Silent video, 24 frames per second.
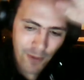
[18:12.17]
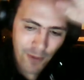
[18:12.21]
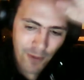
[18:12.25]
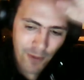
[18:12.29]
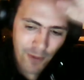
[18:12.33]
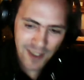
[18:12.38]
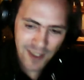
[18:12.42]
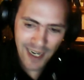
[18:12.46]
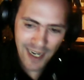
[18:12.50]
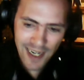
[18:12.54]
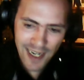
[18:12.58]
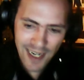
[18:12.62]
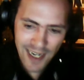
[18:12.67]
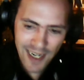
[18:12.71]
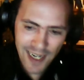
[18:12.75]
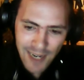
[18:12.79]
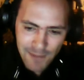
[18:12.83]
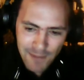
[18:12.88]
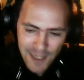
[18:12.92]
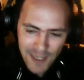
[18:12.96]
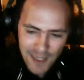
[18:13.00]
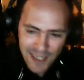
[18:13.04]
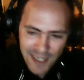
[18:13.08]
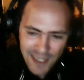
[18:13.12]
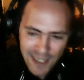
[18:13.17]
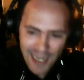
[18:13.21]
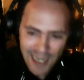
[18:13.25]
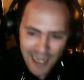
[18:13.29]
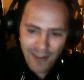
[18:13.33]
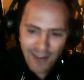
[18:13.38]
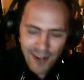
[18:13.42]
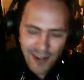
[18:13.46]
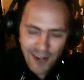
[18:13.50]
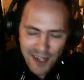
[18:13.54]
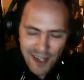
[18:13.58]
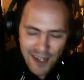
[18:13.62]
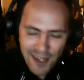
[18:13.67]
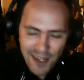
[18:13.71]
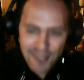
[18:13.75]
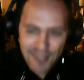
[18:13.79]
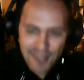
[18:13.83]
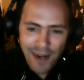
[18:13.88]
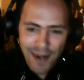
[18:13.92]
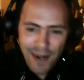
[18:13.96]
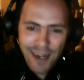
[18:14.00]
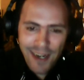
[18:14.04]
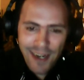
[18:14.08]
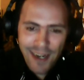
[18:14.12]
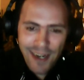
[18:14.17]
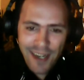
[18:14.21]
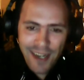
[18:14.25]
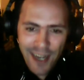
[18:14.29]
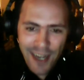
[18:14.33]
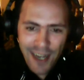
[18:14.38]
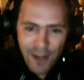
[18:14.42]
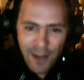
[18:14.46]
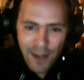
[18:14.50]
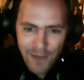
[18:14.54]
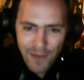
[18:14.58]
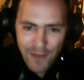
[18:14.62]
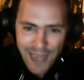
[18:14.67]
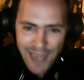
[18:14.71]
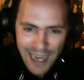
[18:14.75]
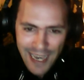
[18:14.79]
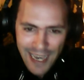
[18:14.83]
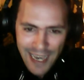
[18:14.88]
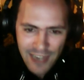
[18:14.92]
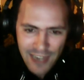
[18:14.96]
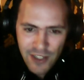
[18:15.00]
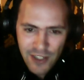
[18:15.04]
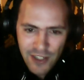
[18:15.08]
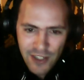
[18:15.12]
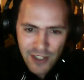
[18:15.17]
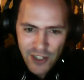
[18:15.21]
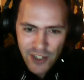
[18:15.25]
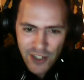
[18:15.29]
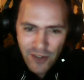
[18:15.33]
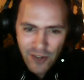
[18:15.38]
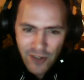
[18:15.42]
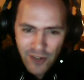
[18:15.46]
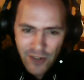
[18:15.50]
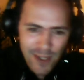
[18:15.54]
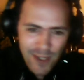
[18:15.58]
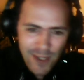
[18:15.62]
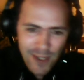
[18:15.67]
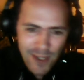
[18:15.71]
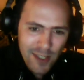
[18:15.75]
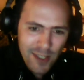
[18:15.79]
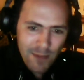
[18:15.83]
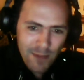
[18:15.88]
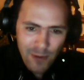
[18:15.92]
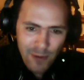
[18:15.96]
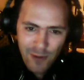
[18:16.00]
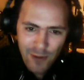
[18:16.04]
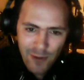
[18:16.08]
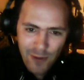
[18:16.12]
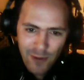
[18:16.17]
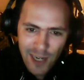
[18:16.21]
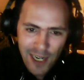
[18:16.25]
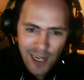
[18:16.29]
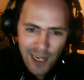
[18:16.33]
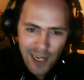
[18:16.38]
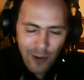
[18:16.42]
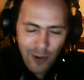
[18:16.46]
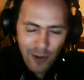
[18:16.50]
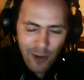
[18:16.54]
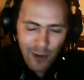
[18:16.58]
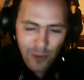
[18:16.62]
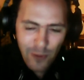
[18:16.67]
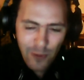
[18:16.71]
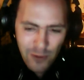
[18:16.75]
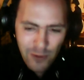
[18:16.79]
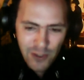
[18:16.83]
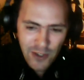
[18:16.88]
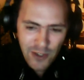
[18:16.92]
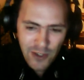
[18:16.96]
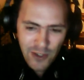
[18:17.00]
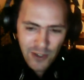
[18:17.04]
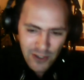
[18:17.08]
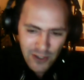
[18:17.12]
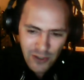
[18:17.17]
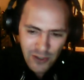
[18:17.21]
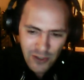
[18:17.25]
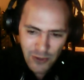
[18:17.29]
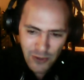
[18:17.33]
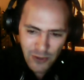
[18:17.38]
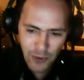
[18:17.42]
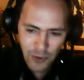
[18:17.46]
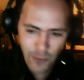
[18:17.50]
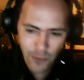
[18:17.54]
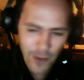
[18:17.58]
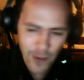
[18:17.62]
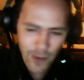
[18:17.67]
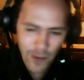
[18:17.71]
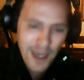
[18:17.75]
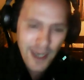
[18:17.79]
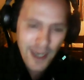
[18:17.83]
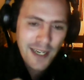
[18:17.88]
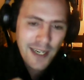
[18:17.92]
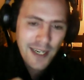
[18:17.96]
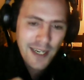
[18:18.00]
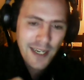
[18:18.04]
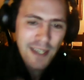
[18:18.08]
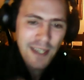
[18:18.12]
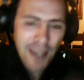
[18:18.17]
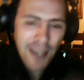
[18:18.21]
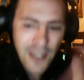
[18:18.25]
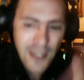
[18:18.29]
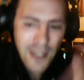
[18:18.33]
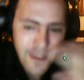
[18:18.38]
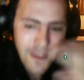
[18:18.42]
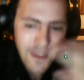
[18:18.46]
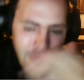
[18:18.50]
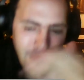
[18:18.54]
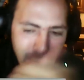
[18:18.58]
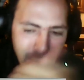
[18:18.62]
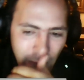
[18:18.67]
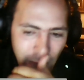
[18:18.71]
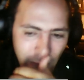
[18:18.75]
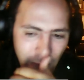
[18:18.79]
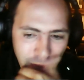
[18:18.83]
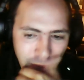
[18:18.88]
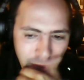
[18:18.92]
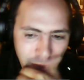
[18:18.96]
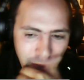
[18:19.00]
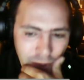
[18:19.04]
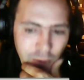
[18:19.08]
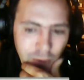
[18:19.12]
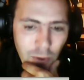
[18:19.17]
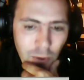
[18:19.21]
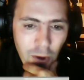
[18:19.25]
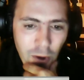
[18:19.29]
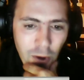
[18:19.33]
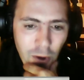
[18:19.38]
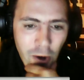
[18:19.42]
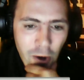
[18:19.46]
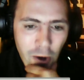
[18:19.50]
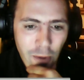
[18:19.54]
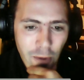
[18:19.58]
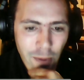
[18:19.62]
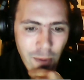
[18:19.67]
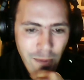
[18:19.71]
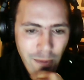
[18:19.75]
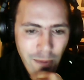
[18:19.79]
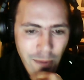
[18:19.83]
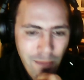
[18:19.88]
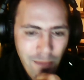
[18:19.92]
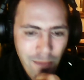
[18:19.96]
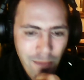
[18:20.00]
where he's hanging upside down and he's ready to kind of catch you in his small, tiny claws to use your weight to pull the door open.